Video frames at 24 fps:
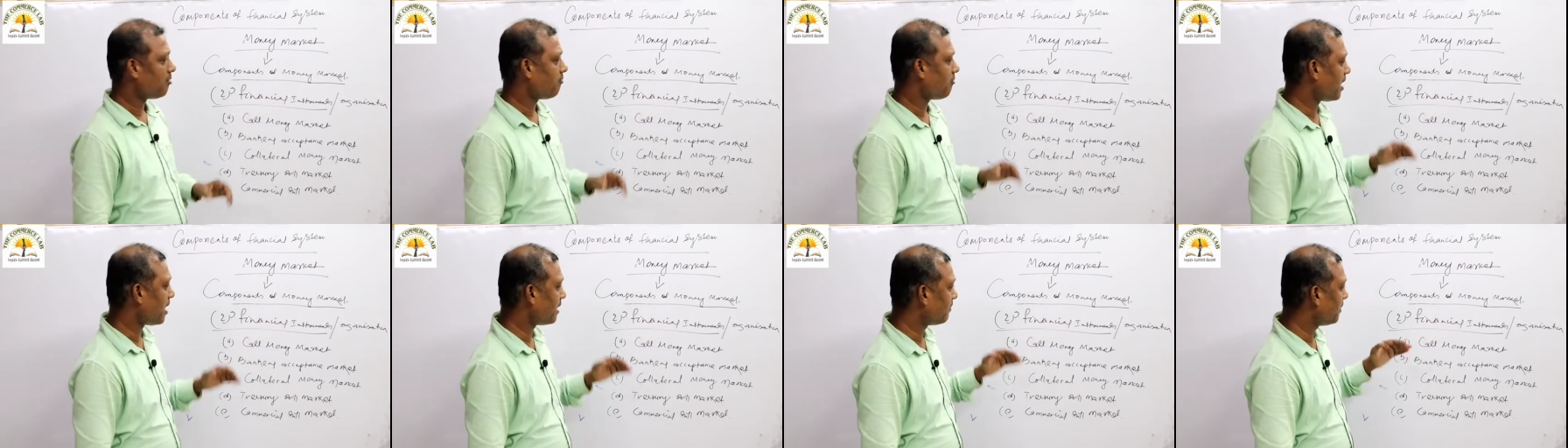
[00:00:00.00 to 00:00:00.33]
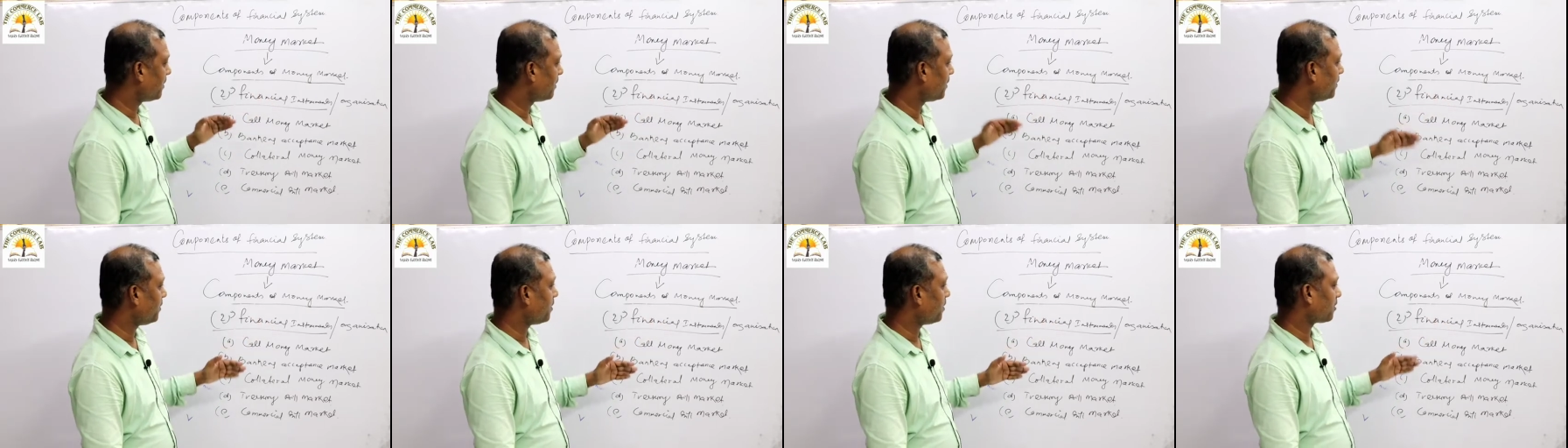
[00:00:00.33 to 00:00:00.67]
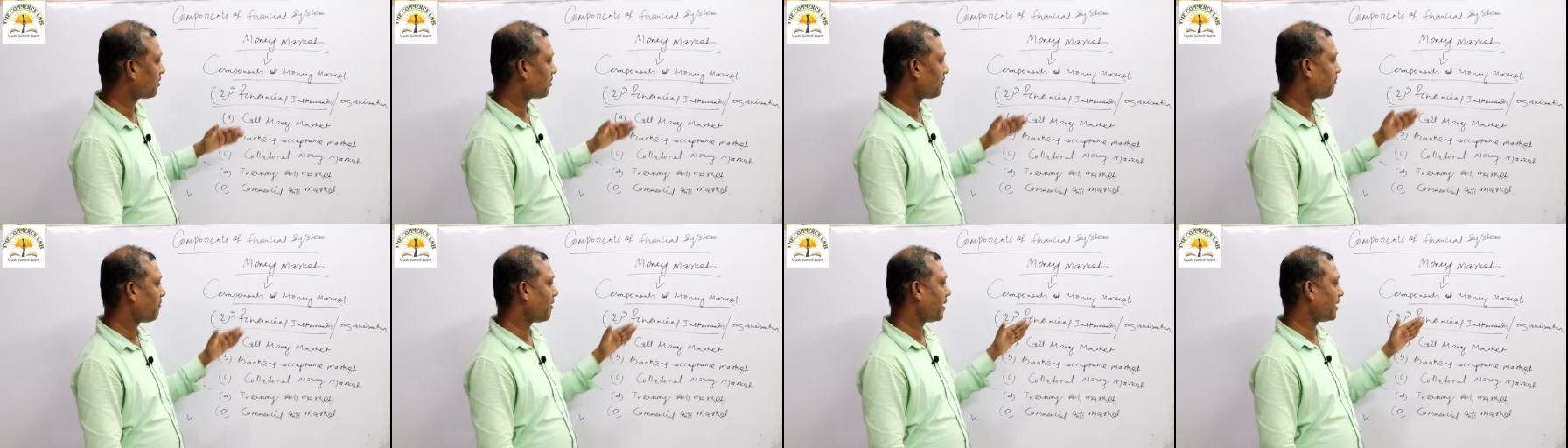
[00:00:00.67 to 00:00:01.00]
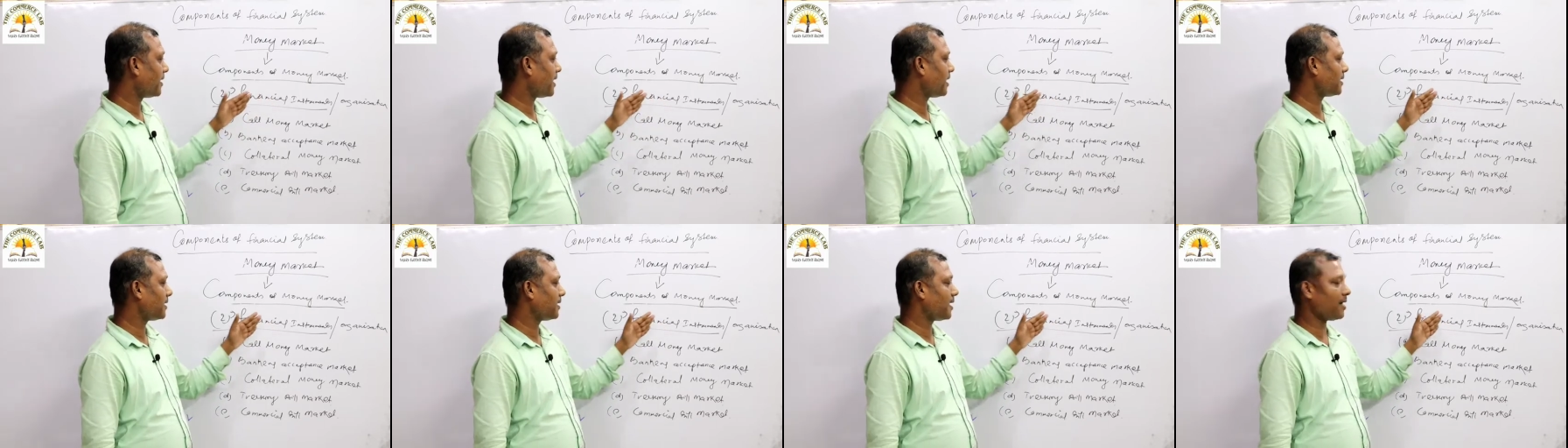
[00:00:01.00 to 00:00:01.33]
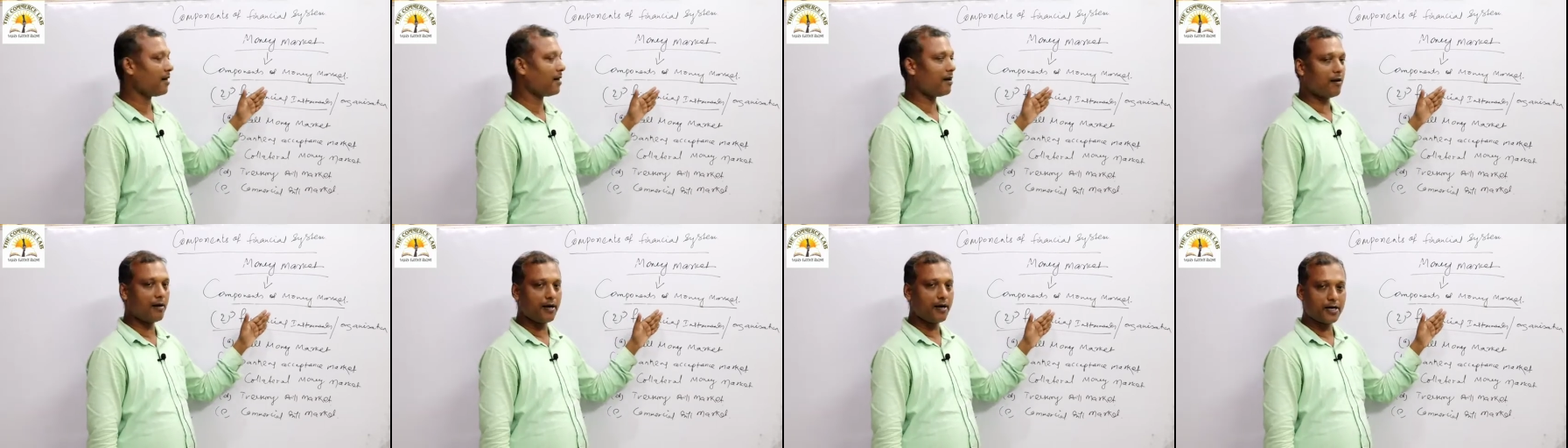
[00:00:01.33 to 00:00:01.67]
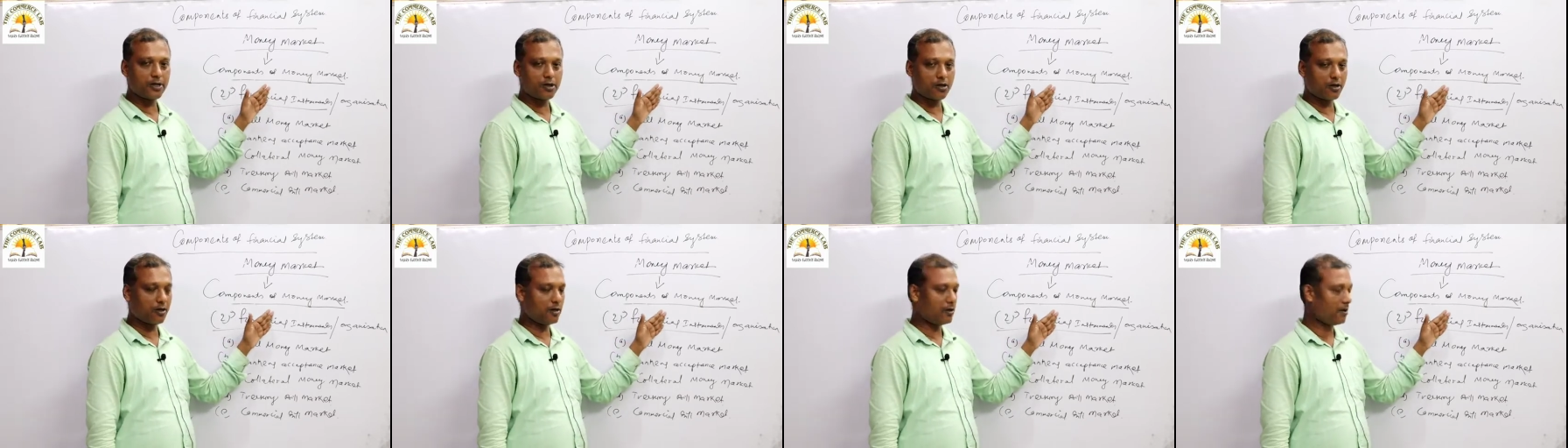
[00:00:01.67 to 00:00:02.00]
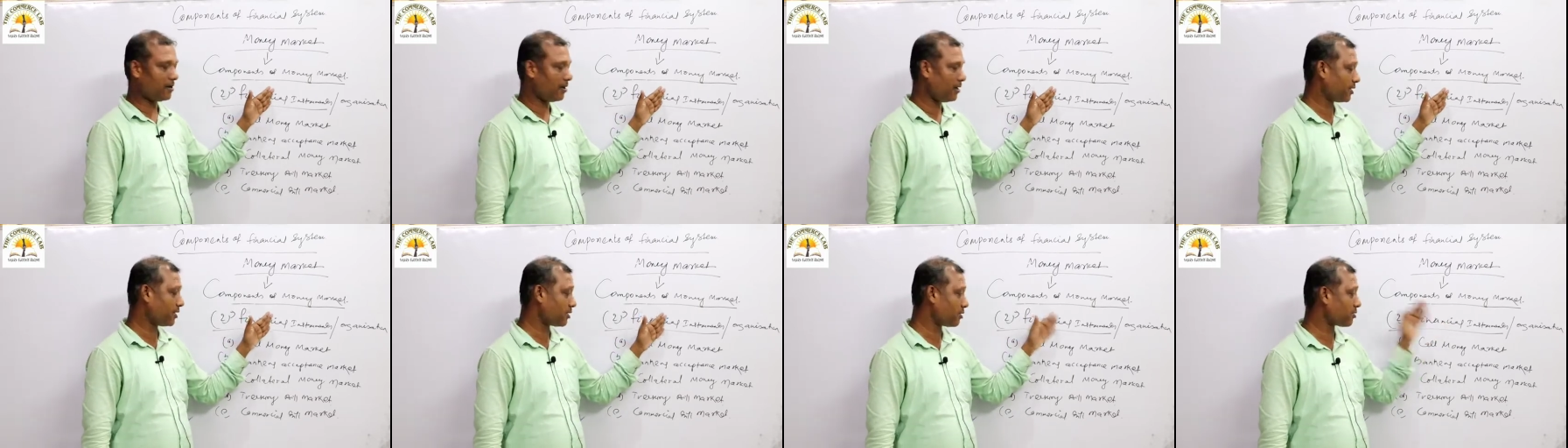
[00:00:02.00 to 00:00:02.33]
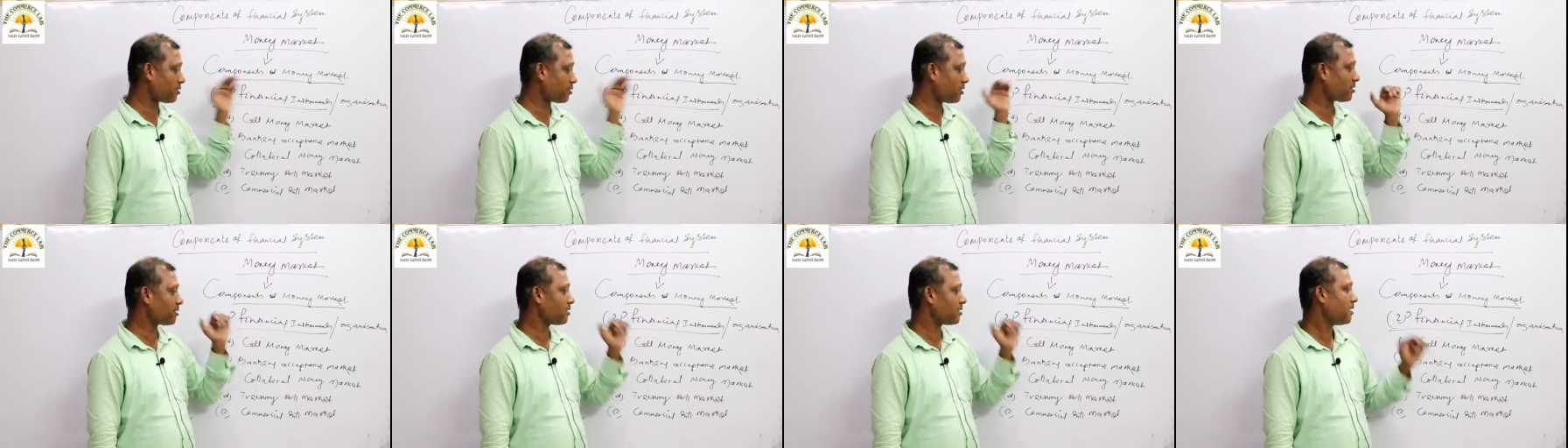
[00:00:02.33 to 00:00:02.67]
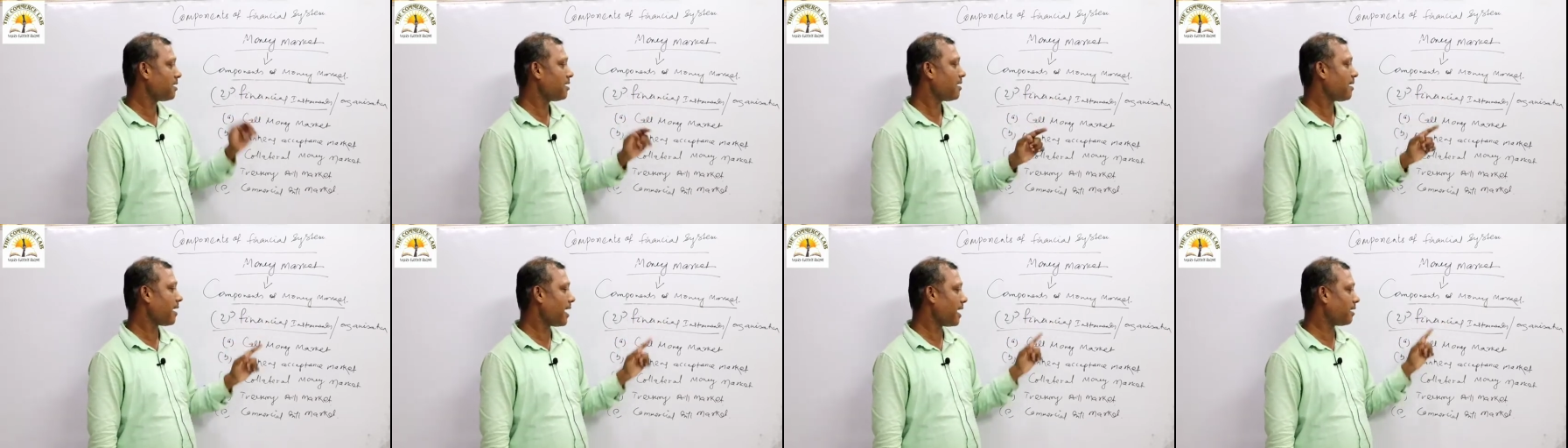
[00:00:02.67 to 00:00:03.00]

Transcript: One will be your financial institutions